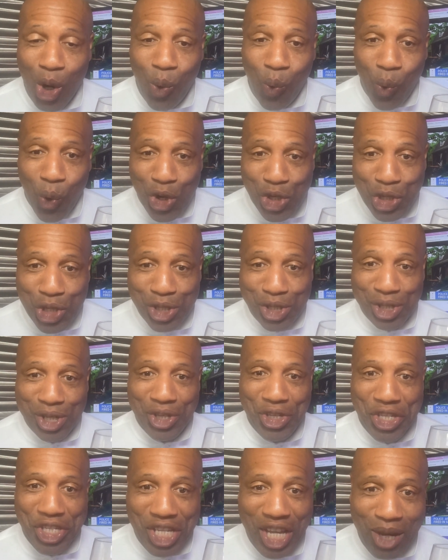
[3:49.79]

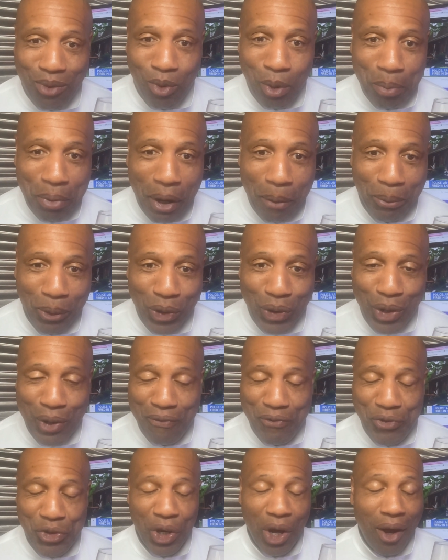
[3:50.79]
Washington State
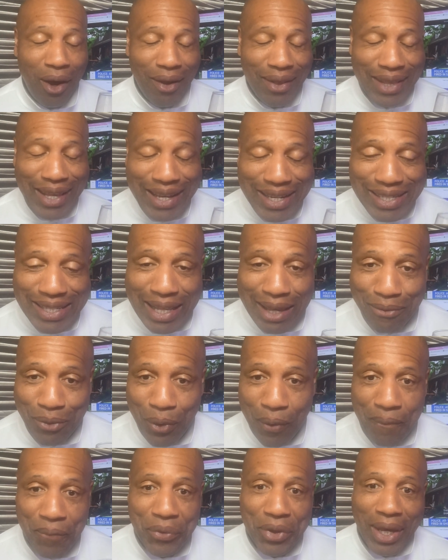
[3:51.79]
Republicans are next
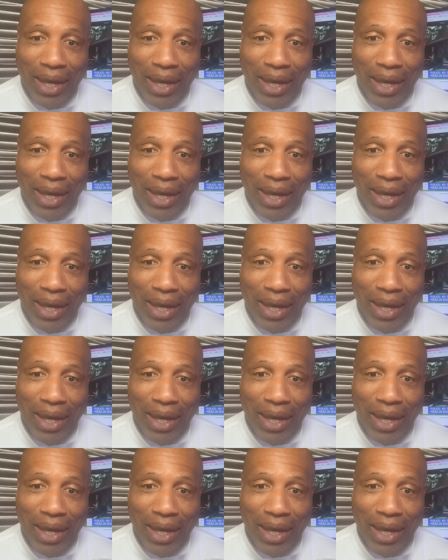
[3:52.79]
level